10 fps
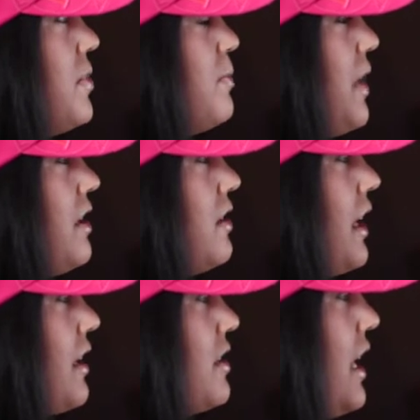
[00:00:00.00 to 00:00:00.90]
spend
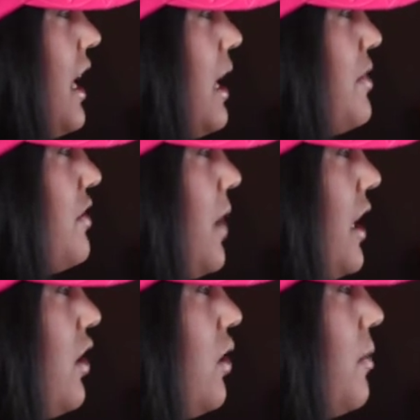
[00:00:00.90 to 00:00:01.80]
like heaps of
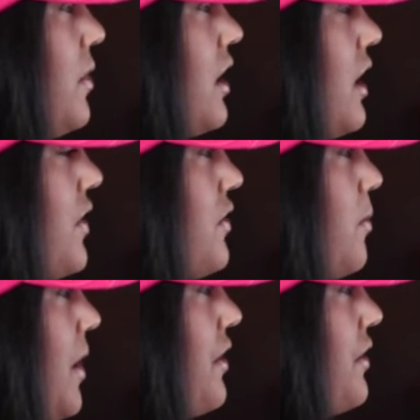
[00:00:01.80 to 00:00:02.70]
money on gifts for
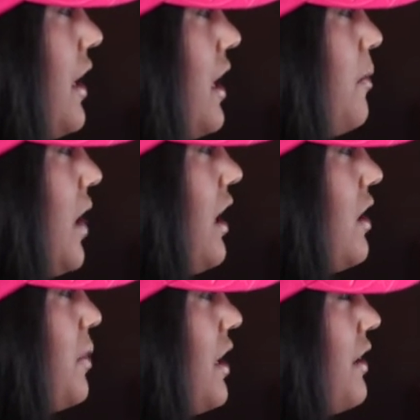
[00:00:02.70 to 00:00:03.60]
Mother's Day, and my
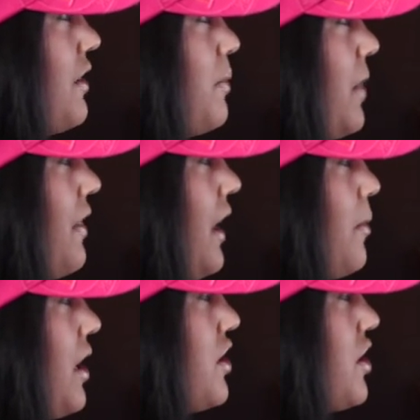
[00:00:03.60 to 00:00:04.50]
husband hasn't spent that
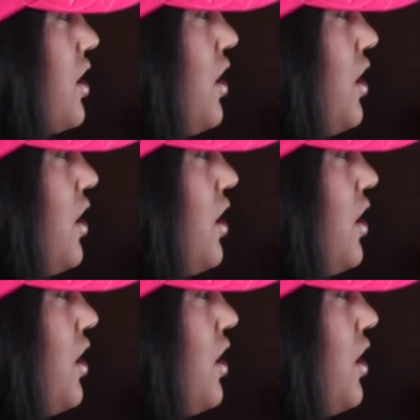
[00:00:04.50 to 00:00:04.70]
much